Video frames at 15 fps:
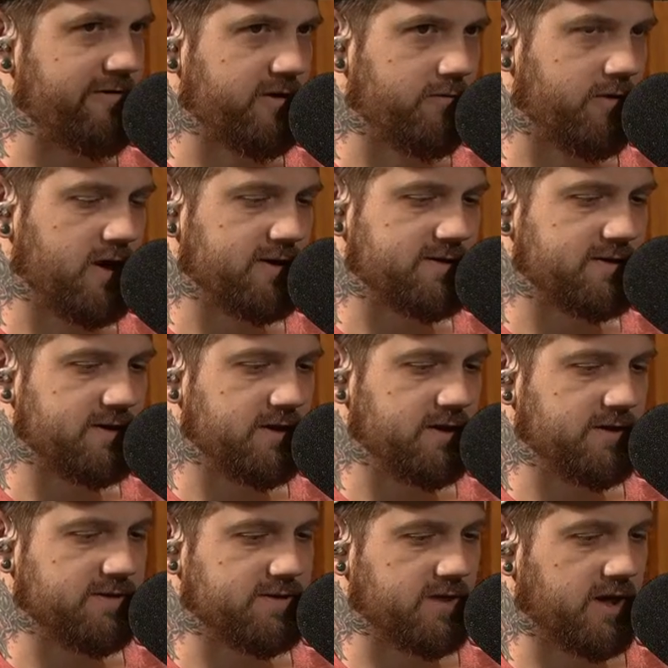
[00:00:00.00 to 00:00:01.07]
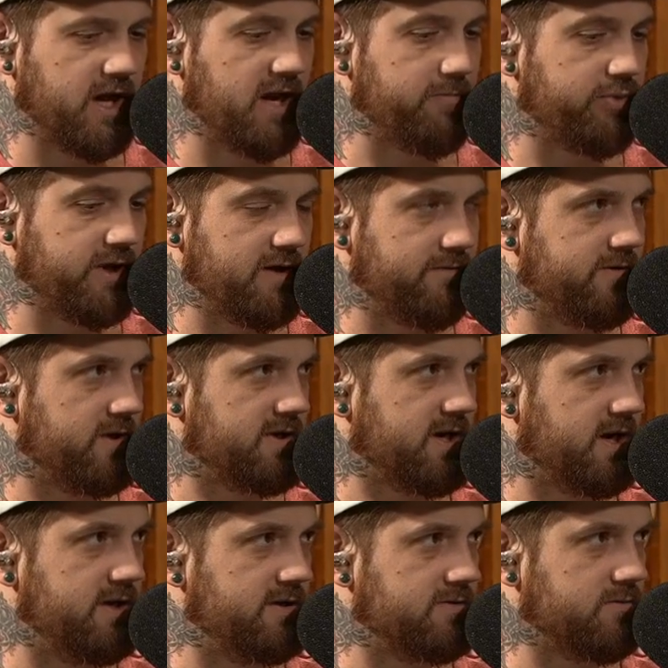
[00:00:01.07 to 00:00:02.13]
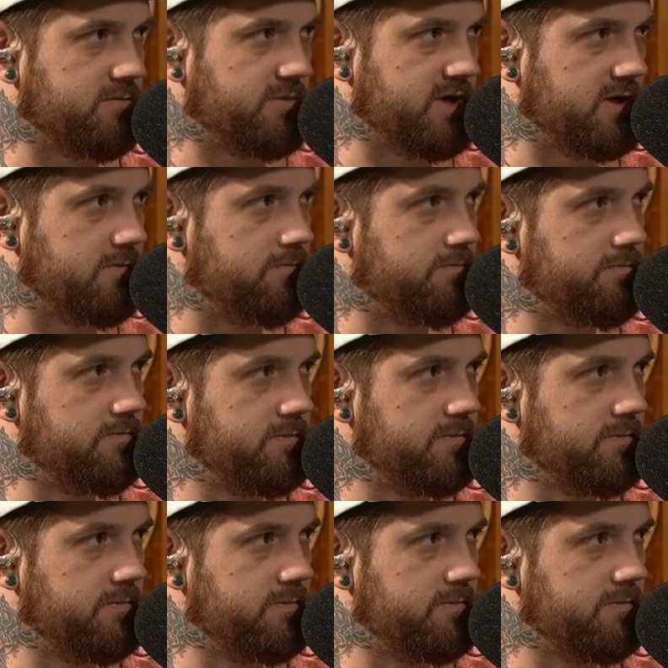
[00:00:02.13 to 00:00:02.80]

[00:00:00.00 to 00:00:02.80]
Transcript: having Rust is the game plan for the Titans will be